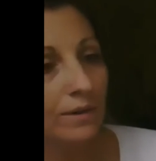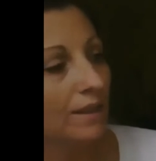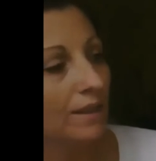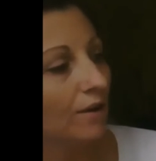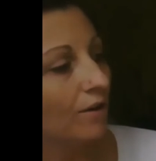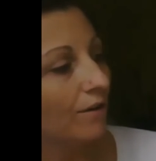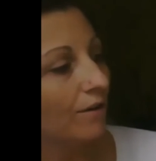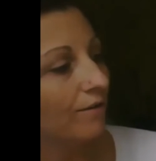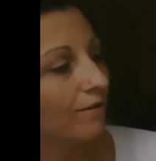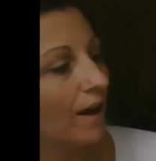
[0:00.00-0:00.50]

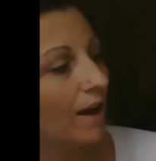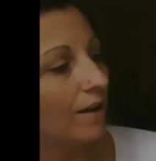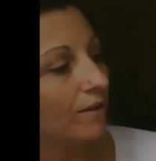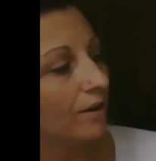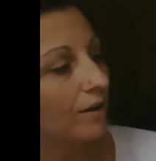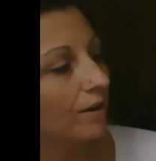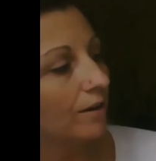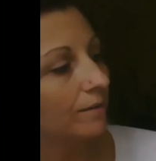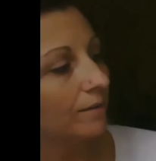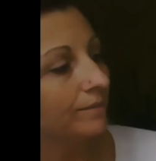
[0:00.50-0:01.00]
said her
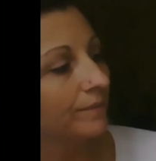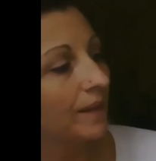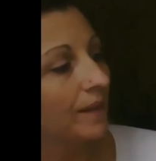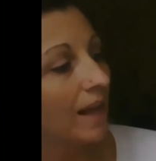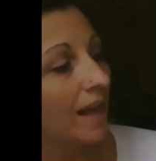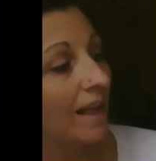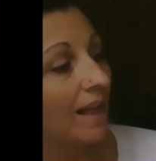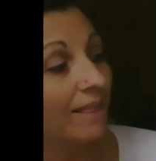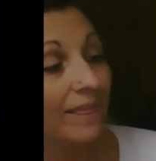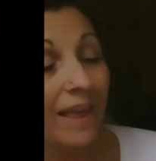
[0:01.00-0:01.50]
father.
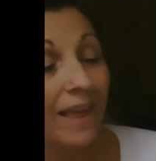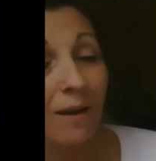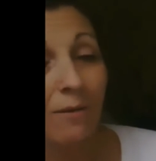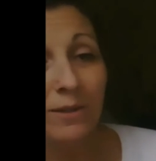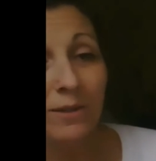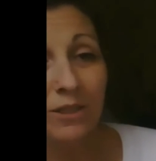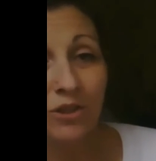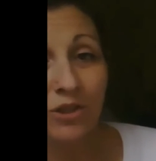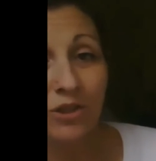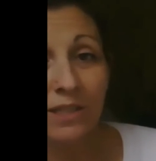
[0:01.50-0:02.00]
That
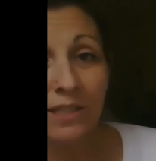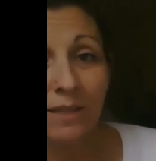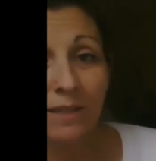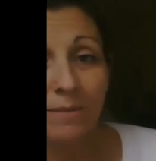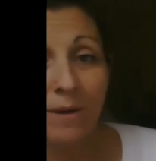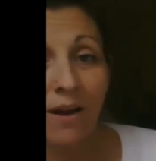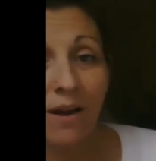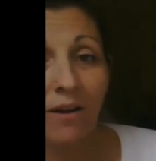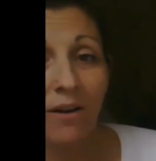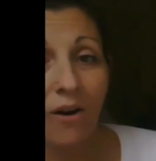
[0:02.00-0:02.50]
was just
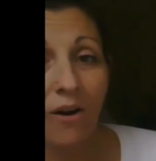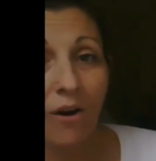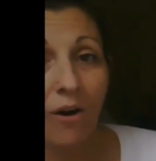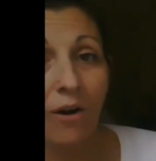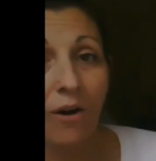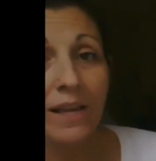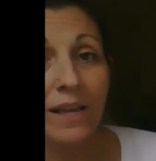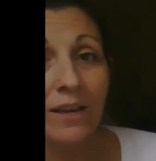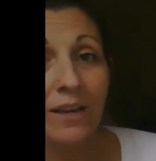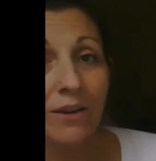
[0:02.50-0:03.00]
about
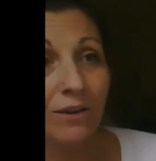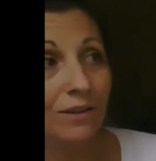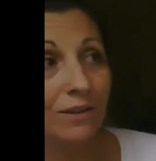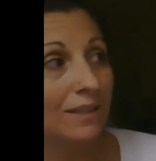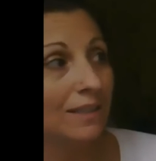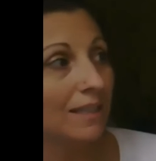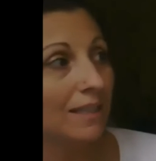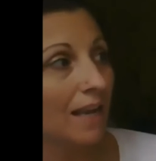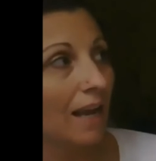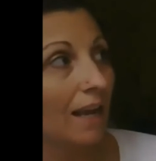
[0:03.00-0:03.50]
all he
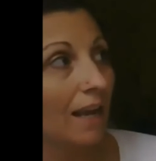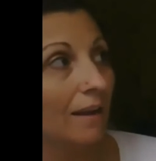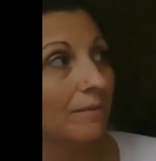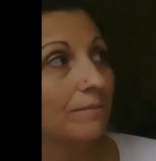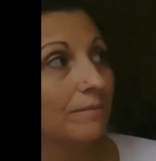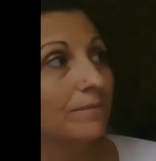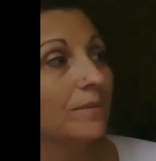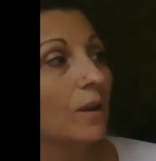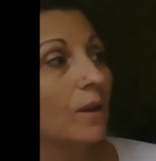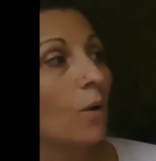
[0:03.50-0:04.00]
could say.
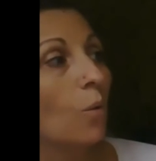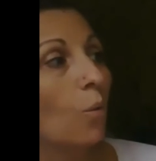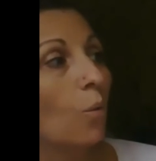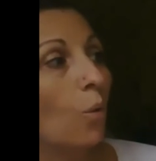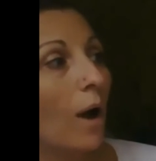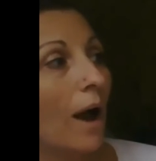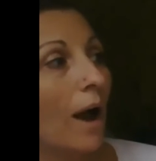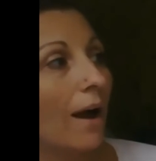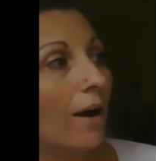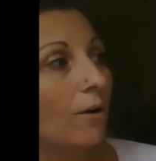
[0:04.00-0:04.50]

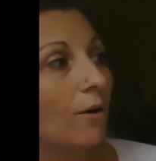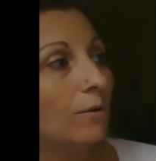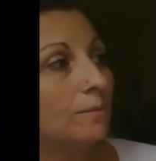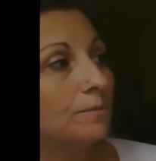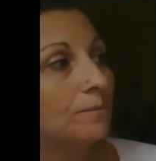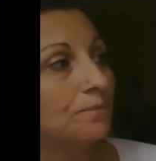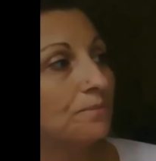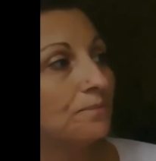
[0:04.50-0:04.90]
Wow.